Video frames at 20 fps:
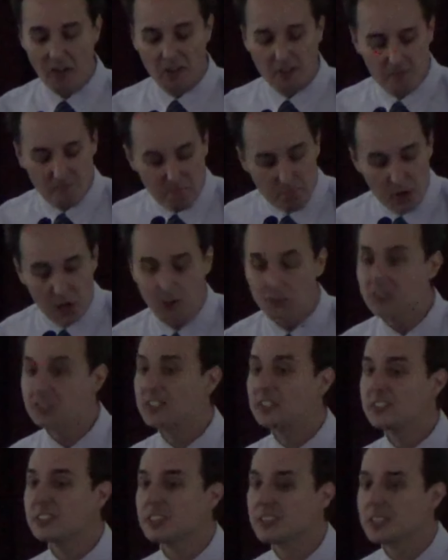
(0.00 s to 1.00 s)
of
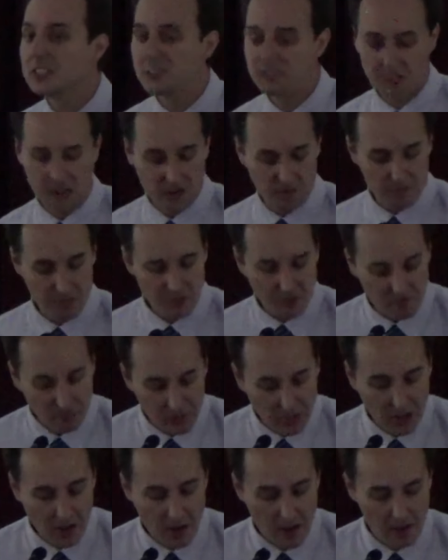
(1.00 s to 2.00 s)
Moses, the servant of
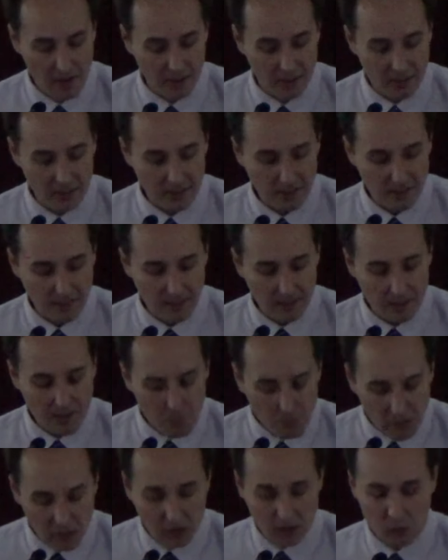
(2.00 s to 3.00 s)
God,
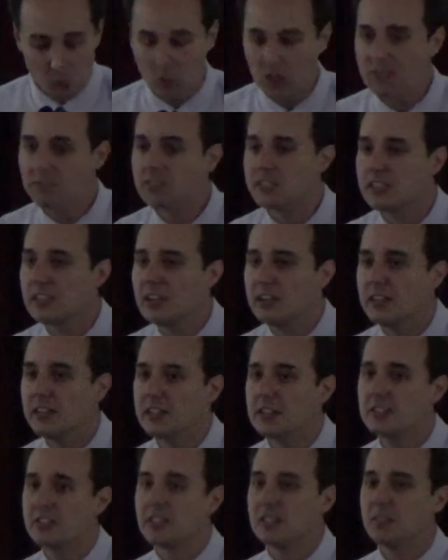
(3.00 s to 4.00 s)
because we have sinned
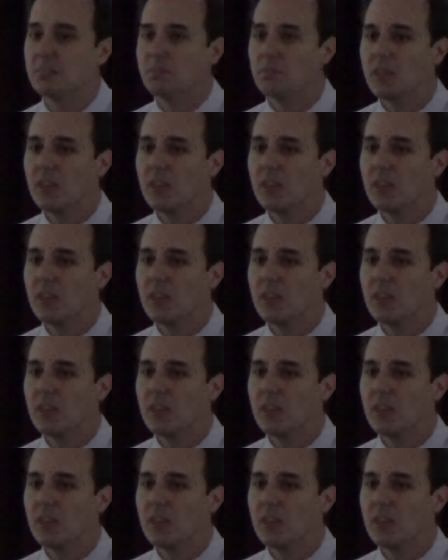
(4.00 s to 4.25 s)
against him.